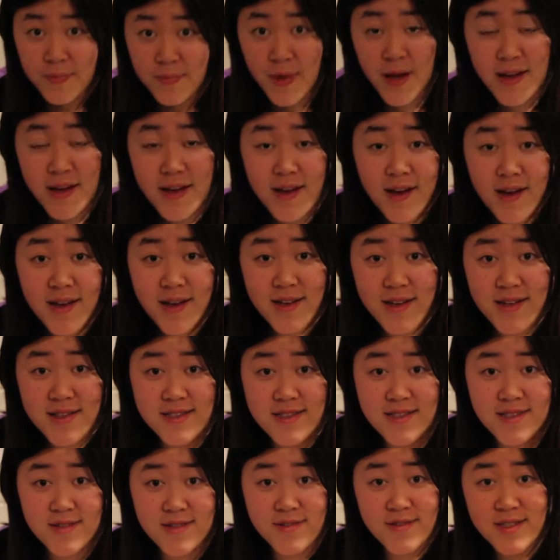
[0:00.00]
Hi guys!
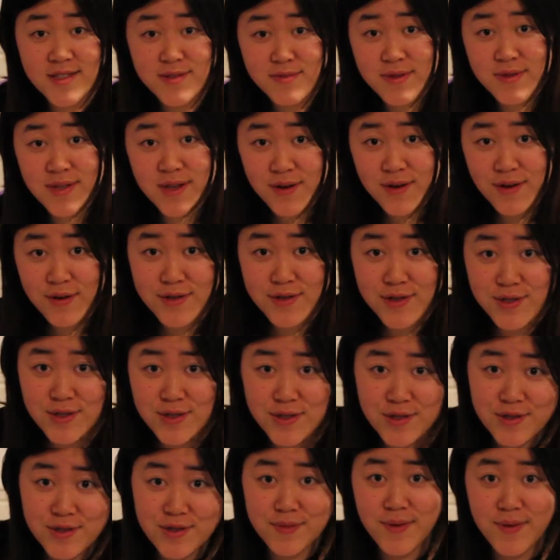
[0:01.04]
So in this video I wanted to
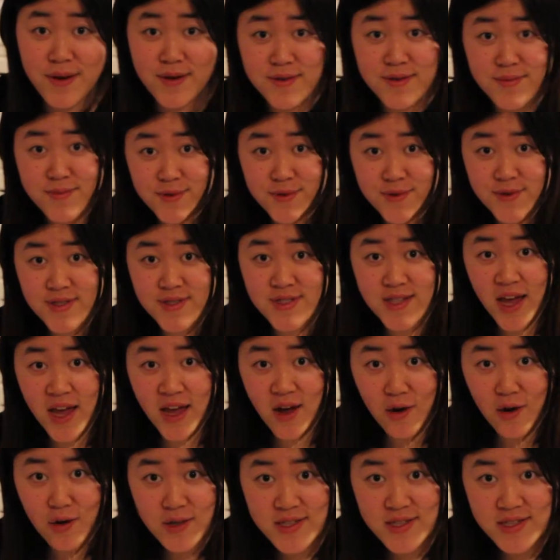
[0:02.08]
talk about the books I
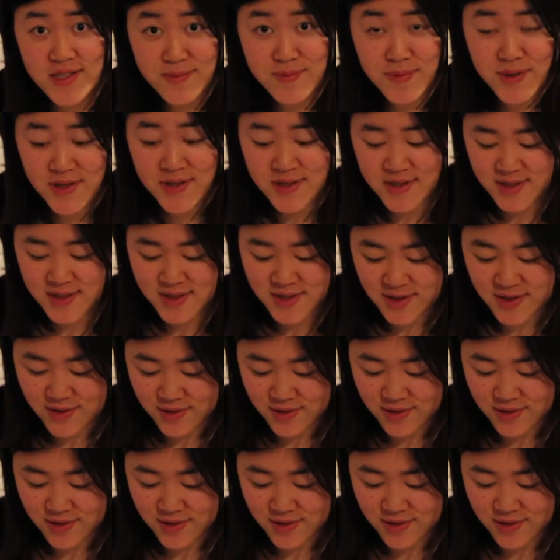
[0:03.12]
haul this month,